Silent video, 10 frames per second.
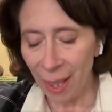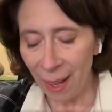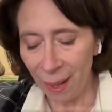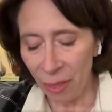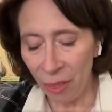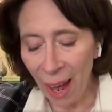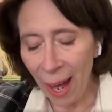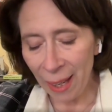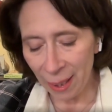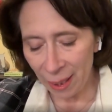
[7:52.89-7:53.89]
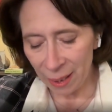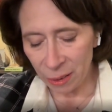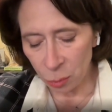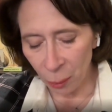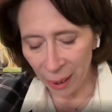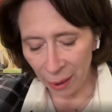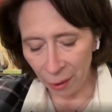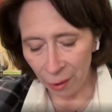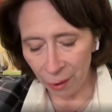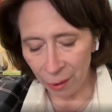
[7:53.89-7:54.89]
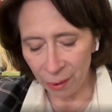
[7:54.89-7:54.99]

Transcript: And that is where,